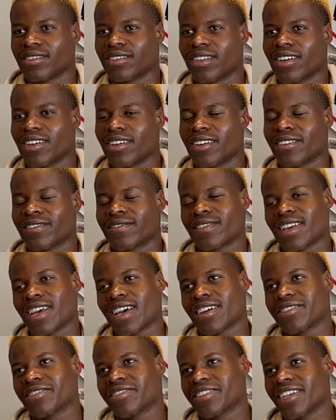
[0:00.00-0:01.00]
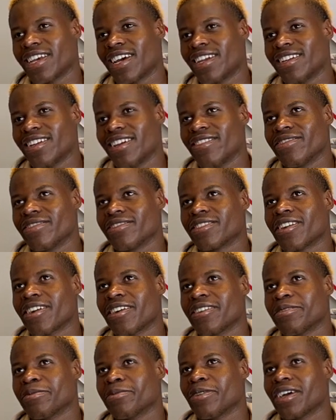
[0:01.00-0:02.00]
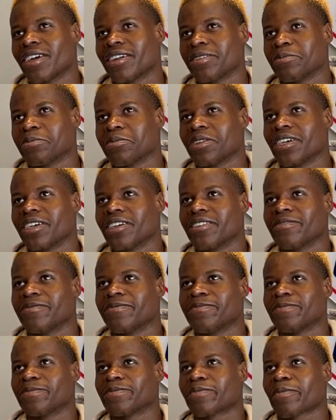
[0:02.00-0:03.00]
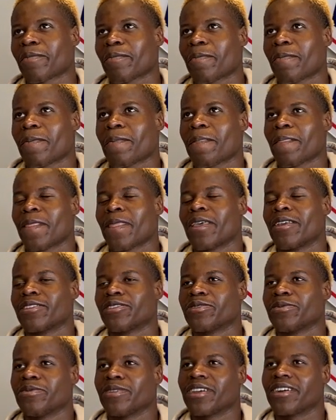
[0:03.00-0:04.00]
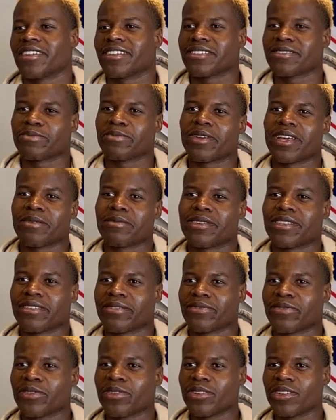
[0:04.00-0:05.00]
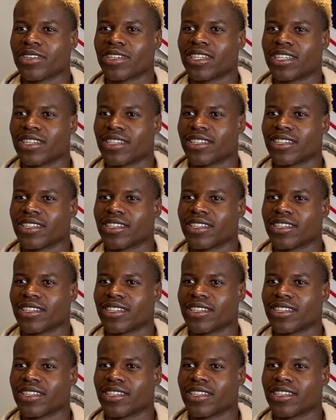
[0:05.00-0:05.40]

You probably didn't before you were here. I never thought about it, but to be honest, maybe the food.